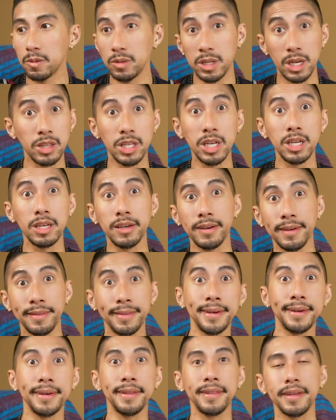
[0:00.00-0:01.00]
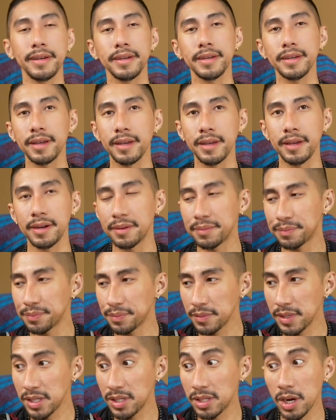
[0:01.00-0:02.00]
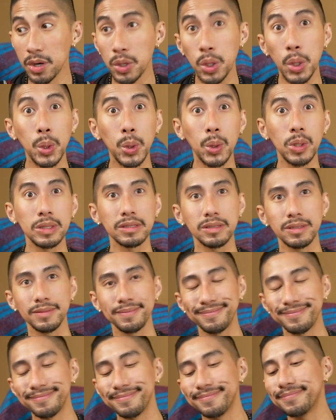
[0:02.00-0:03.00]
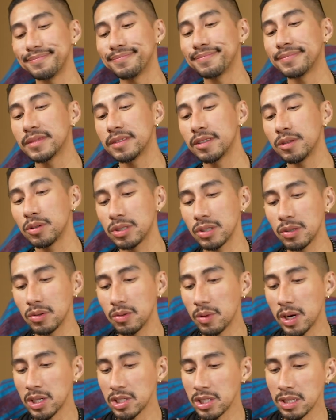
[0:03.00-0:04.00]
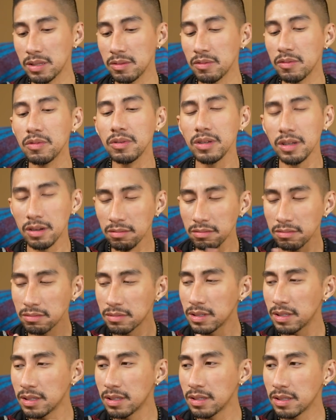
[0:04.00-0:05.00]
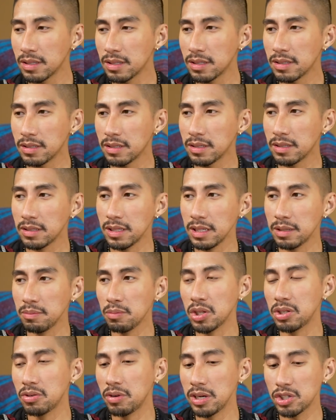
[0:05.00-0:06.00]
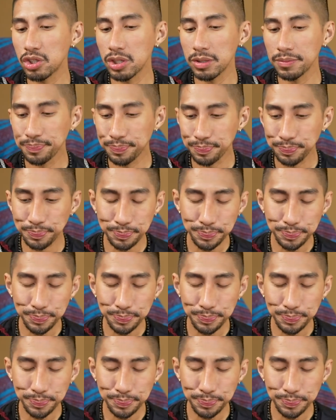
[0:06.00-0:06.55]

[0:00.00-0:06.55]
Like thinking and thinking and thinking. You know. It's a cold. Mm. So watch it, you know, in moderation.